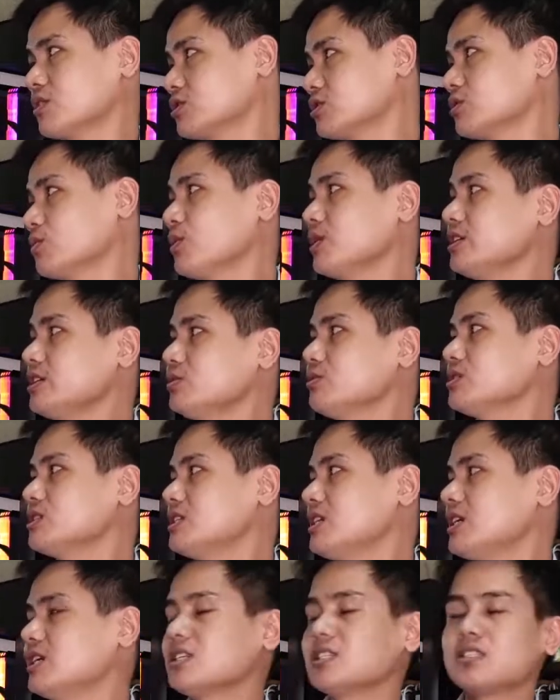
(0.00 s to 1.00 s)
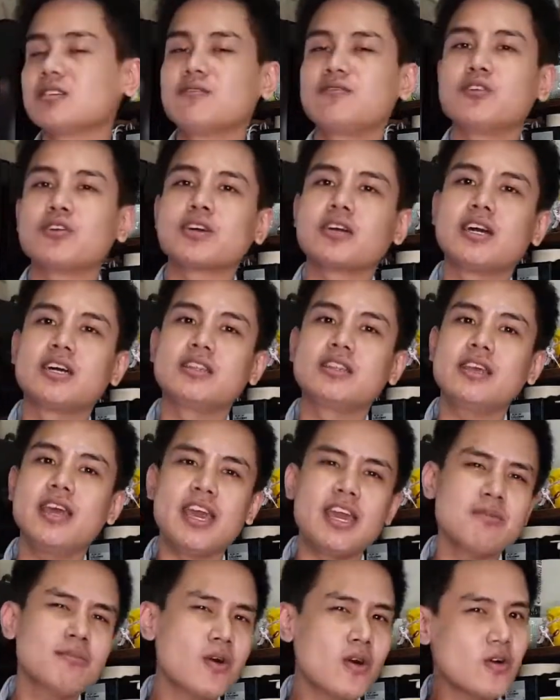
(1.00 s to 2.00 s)
So what you will see here is the Vulcan
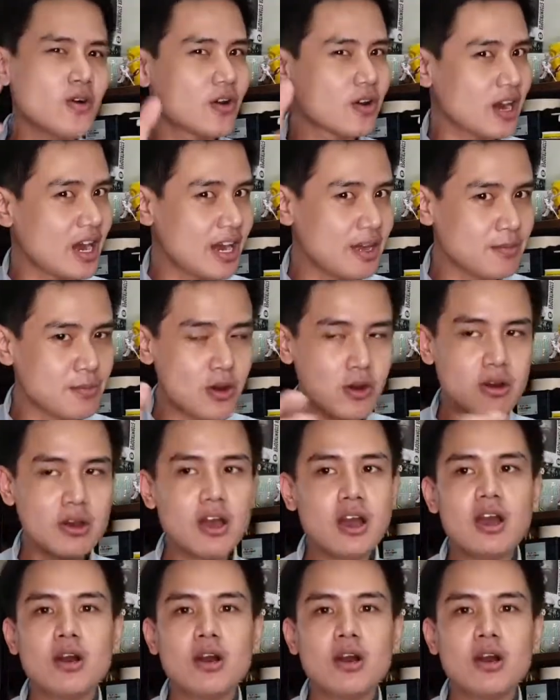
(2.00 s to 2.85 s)
Aimo or Aimo